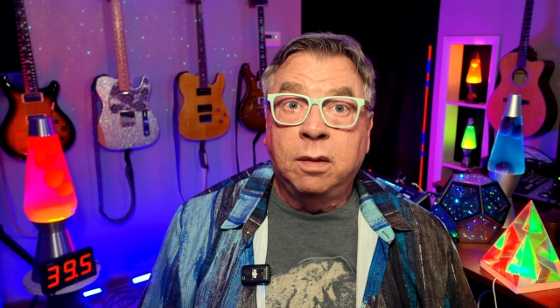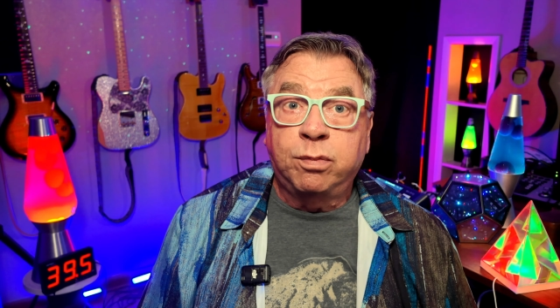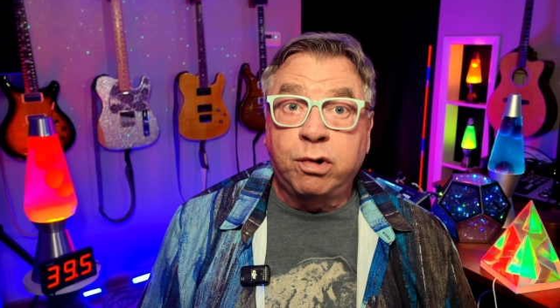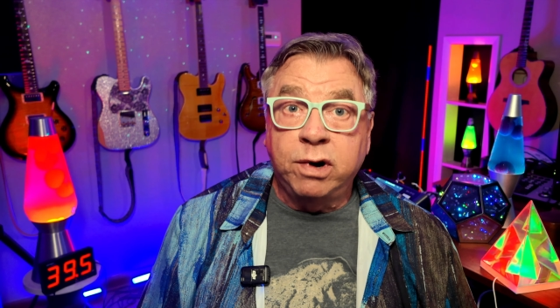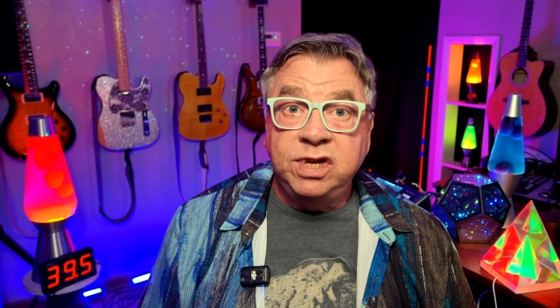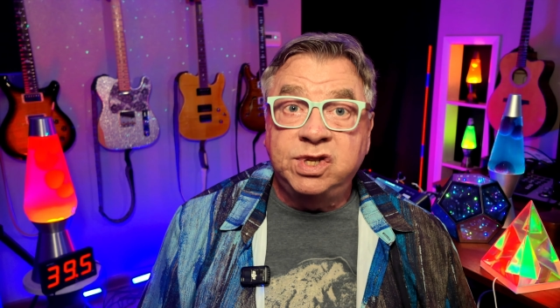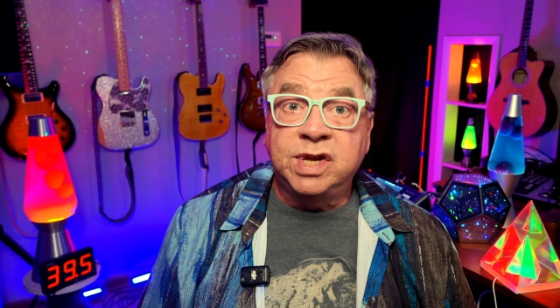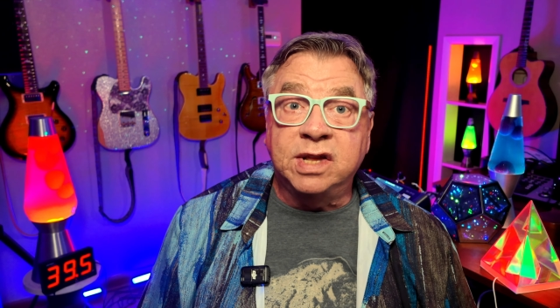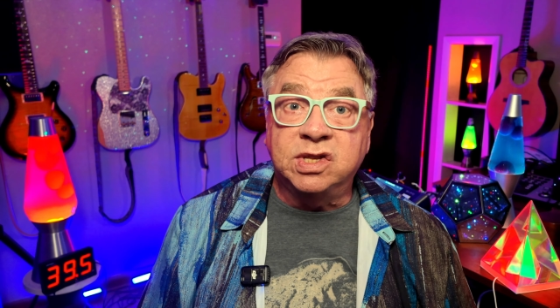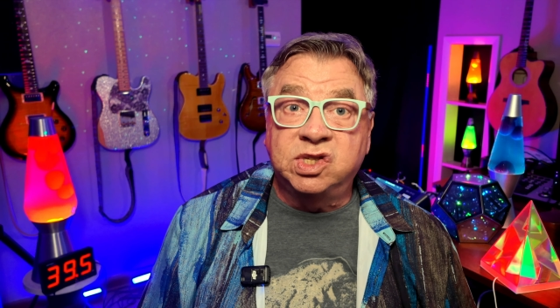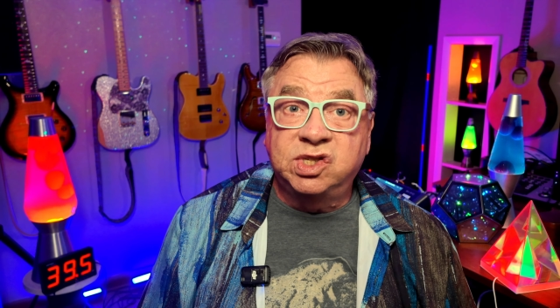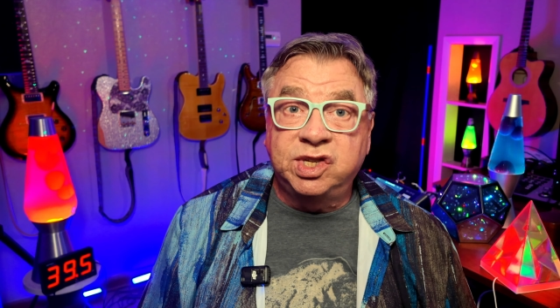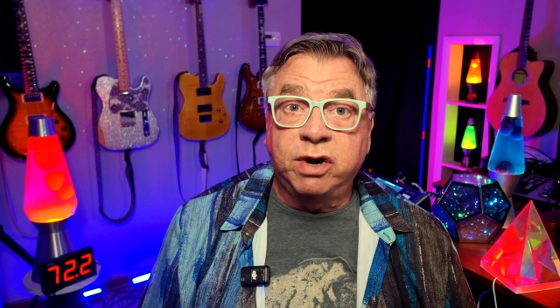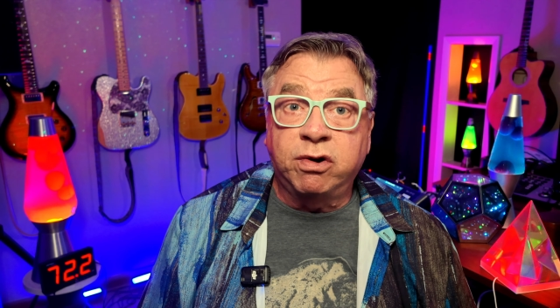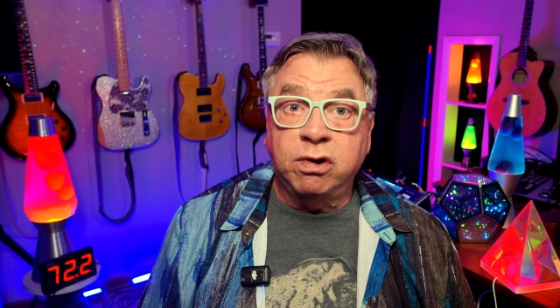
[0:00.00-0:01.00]
Preset
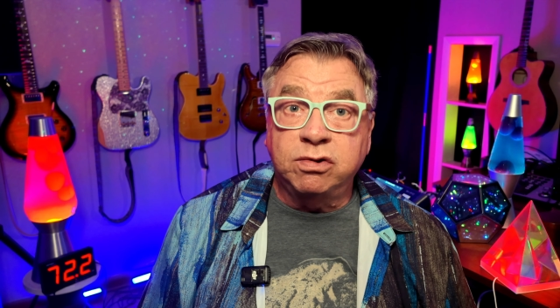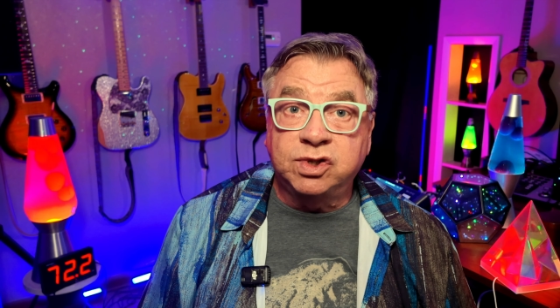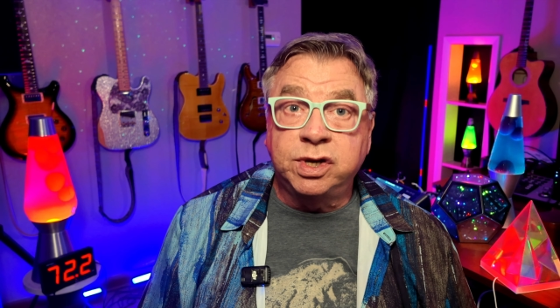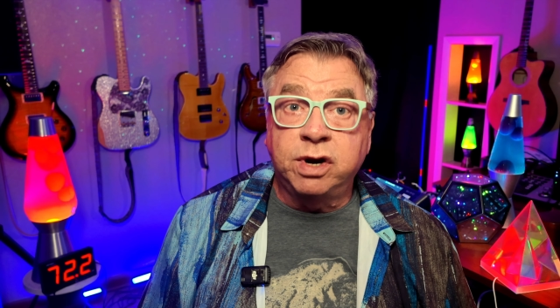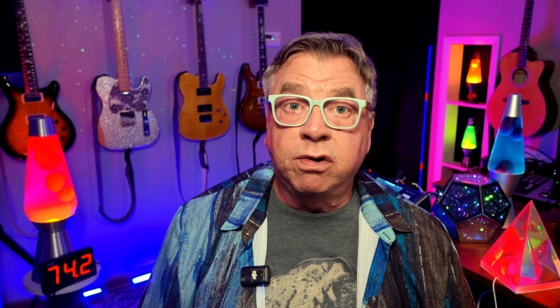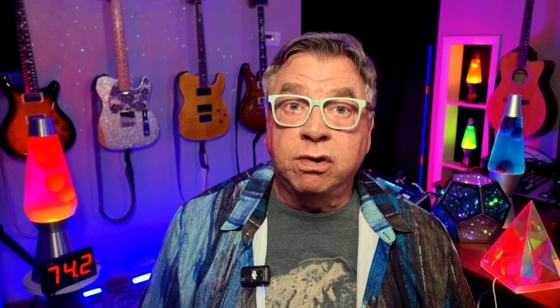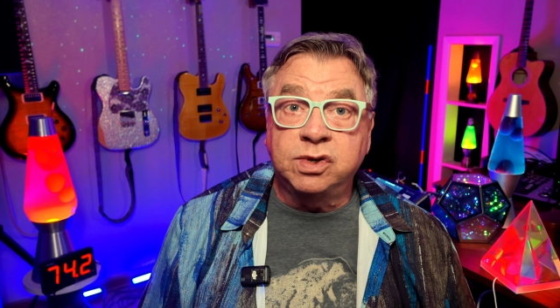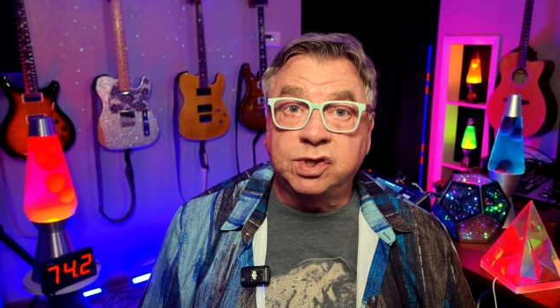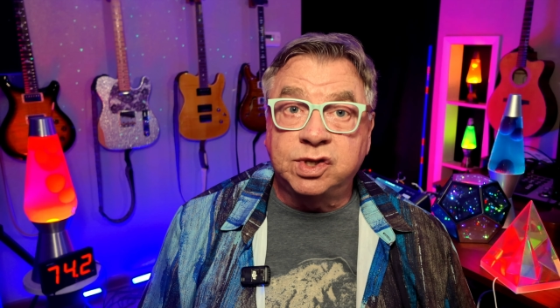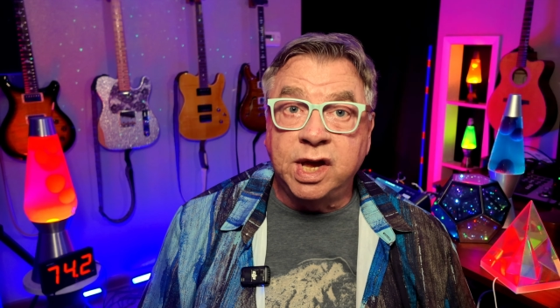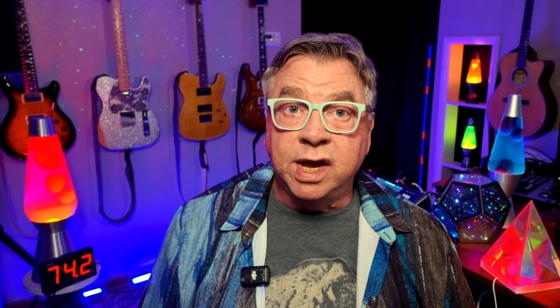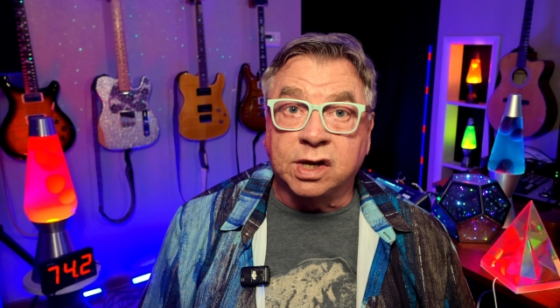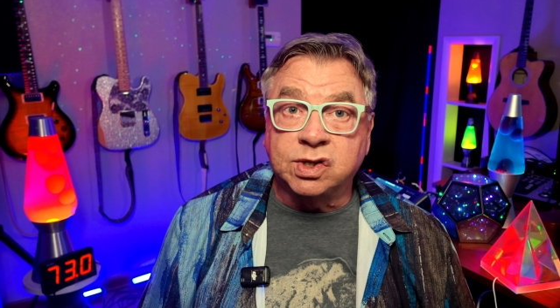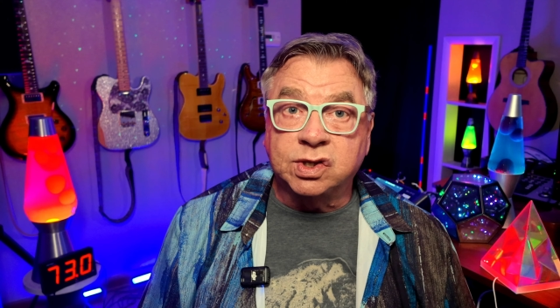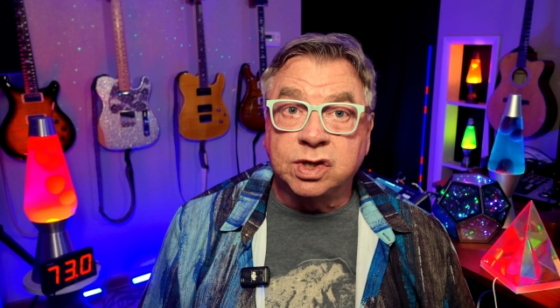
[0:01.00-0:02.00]

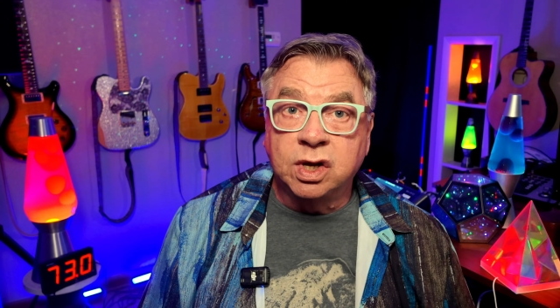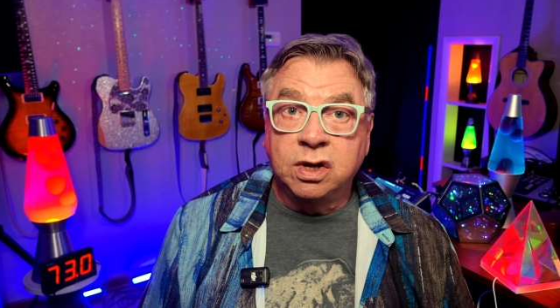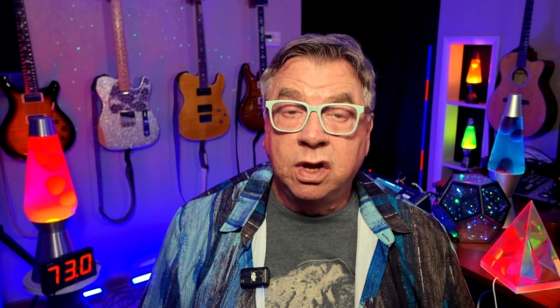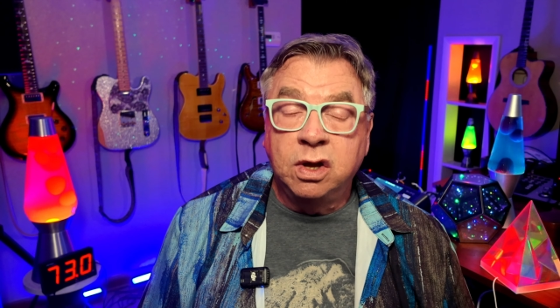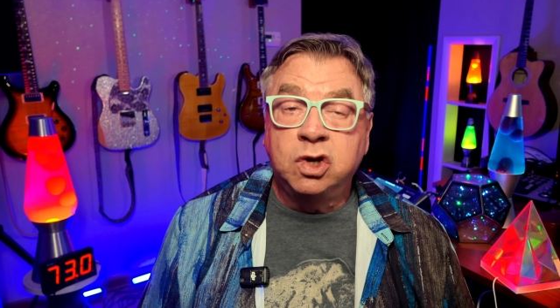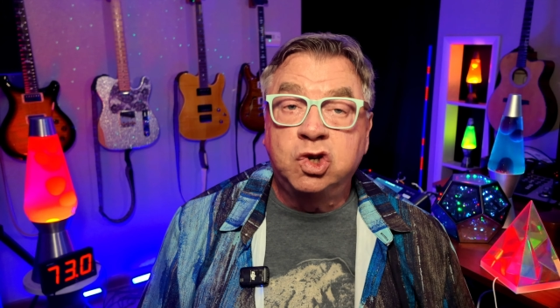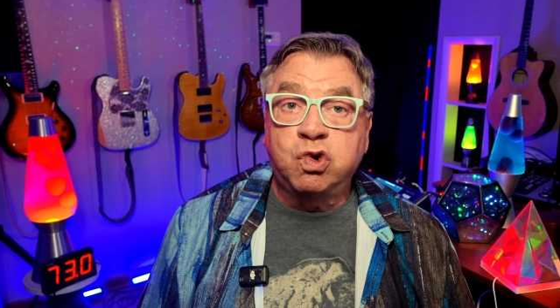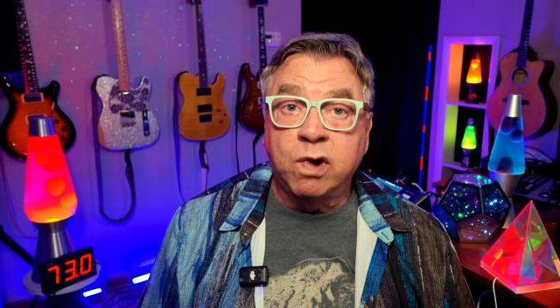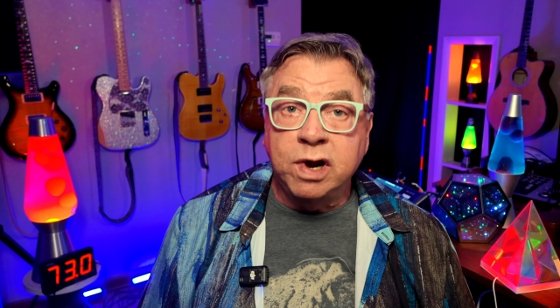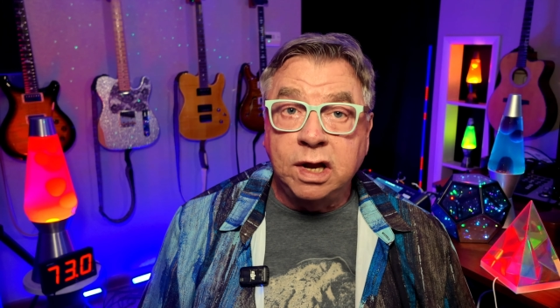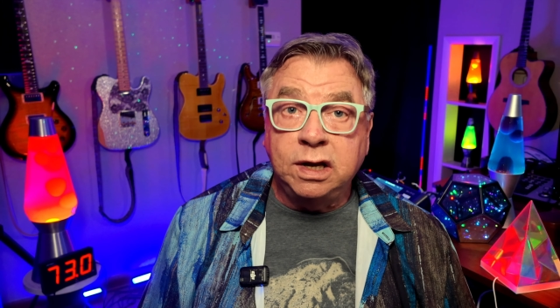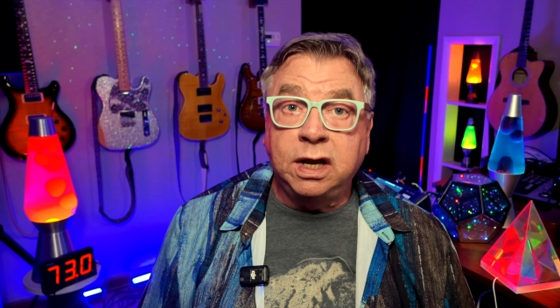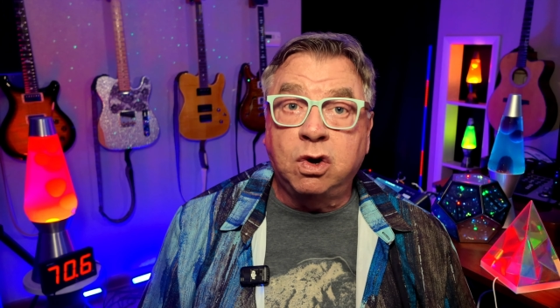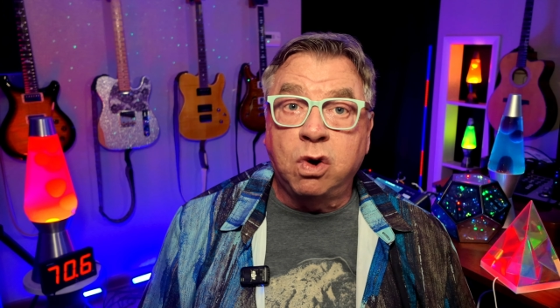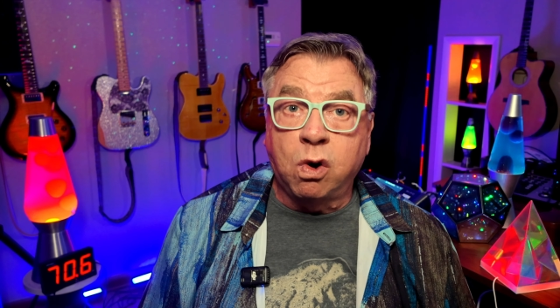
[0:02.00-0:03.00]
006,
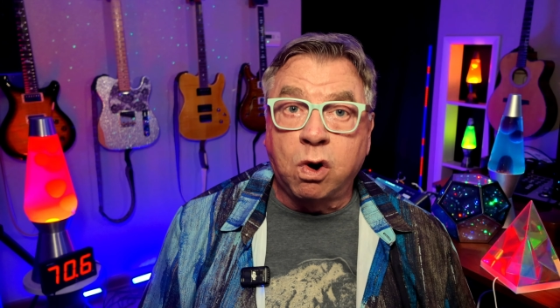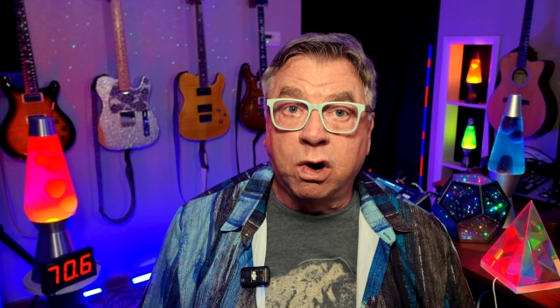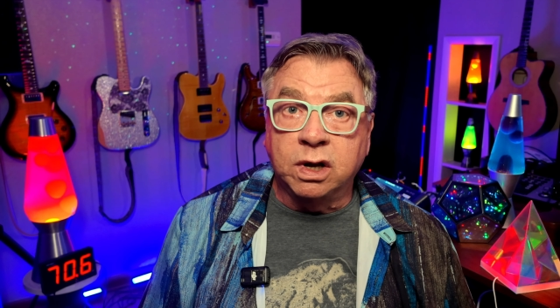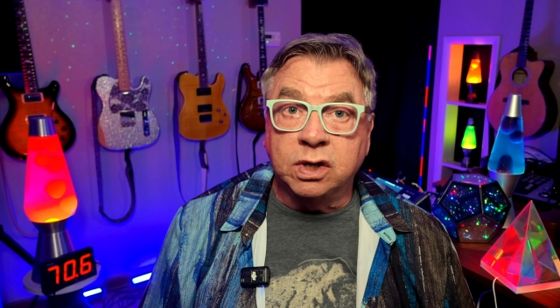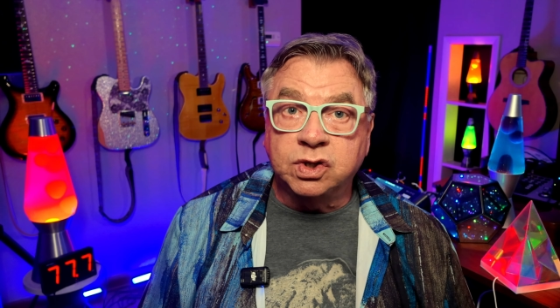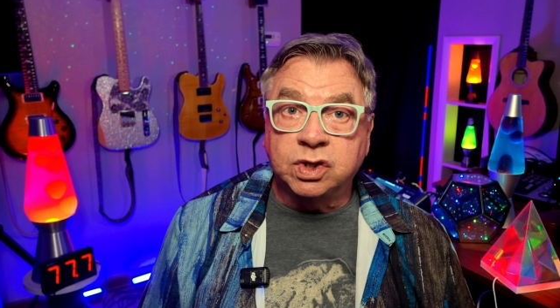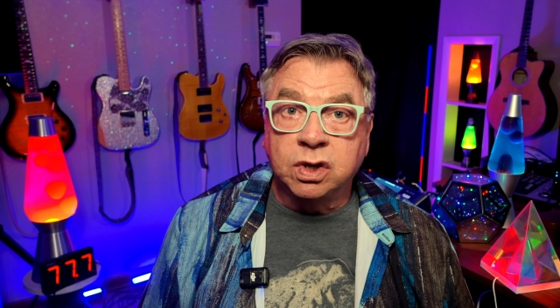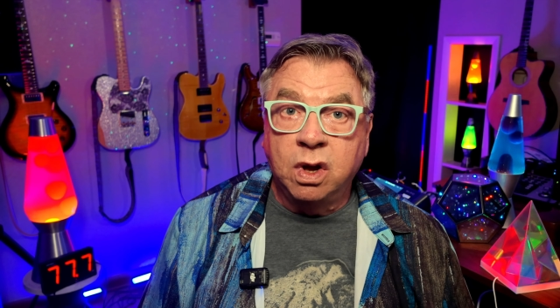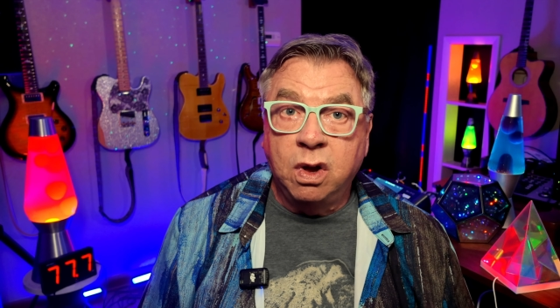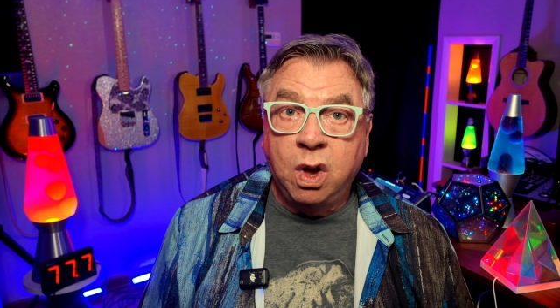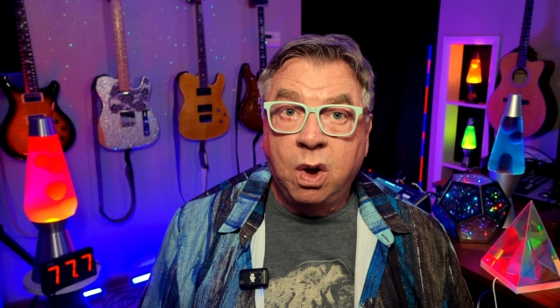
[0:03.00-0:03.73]
Trinity Chorus,